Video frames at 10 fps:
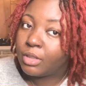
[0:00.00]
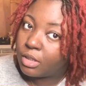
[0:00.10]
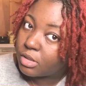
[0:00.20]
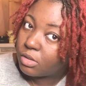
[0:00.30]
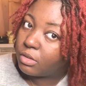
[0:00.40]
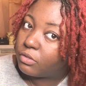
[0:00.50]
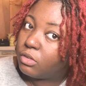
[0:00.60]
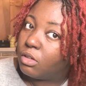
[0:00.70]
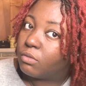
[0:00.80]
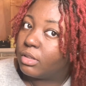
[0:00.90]
So if you
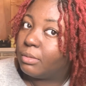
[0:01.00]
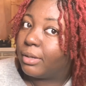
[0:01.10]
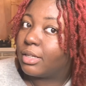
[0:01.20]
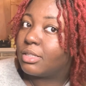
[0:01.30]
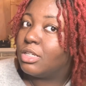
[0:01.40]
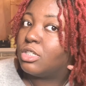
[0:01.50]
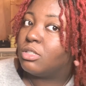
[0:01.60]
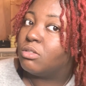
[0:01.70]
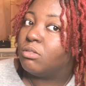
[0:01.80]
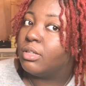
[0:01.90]
don't really pay attention
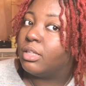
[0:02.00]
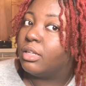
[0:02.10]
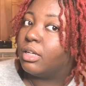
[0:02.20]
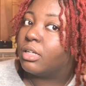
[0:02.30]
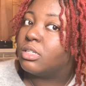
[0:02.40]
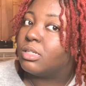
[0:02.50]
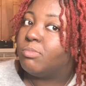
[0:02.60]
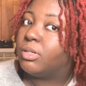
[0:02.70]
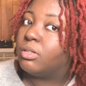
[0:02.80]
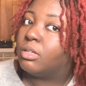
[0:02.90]
to it, then it can just
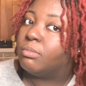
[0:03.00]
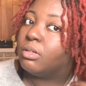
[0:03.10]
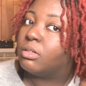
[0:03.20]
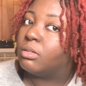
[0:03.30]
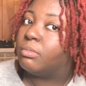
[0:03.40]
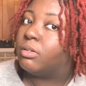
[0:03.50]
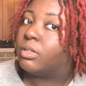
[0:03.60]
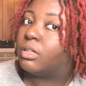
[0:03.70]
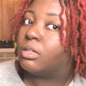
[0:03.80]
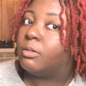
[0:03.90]
build up.
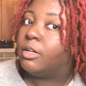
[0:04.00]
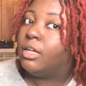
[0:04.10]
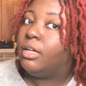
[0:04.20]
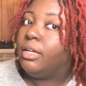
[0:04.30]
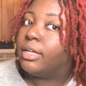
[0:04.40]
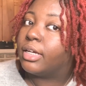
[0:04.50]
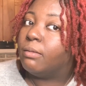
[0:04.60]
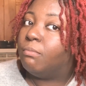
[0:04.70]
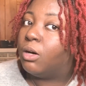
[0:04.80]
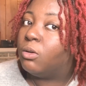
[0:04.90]
It
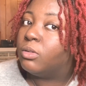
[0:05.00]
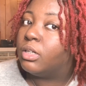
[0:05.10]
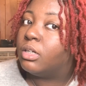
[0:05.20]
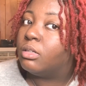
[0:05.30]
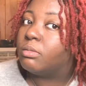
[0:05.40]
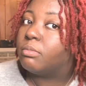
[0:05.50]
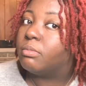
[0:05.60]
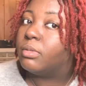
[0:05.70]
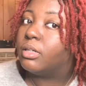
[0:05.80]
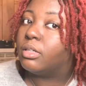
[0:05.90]
can mold up.
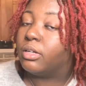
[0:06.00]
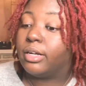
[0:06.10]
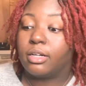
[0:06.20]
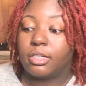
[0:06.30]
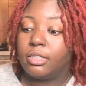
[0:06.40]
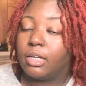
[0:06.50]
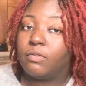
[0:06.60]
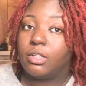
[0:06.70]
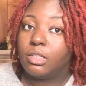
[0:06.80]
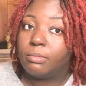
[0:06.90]
Your hair can
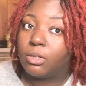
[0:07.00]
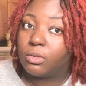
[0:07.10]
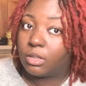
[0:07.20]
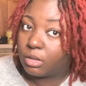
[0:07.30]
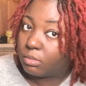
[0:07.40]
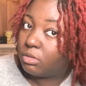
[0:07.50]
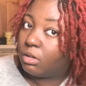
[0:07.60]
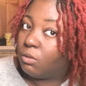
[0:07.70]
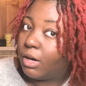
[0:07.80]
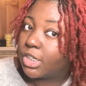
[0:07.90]
definitely mold up. You
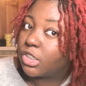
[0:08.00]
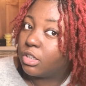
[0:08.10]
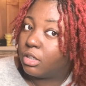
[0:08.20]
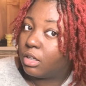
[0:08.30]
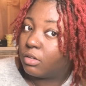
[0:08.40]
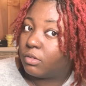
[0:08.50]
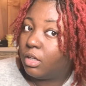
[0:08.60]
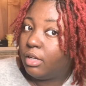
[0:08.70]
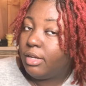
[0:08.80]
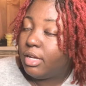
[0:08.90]
don't wash it enough
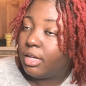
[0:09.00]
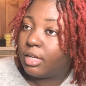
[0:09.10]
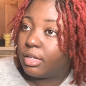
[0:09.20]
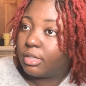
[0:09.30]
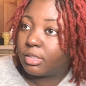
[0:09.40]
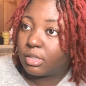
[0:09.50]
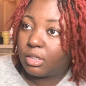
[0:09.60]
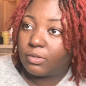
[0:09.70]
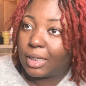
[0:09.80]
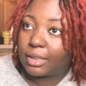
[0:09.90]
and
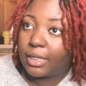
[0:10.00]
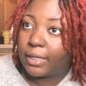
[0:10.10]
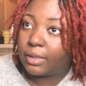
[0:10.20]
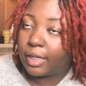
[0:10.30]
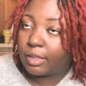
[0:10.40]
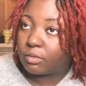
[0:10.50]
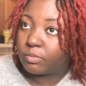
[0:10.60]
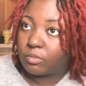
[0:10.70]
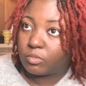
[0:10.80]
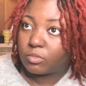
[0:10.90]
stuff like that. Like,
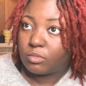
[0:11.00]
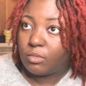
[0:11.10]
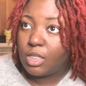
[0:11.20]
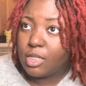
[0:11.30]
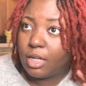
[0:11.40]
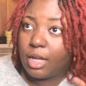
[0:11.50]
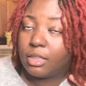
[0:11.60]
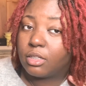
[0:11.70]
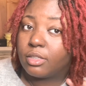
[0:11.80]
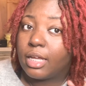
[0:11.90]
I
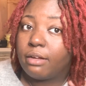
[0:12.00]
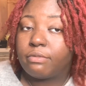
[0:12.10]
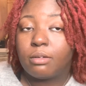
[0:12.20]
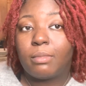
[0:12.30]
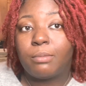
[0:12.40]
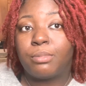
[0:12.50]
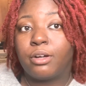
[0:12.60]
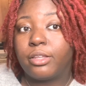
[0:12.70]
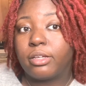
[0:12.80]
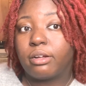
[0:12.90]
learned that from my
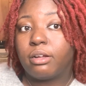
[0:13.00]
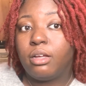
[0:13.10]
brother.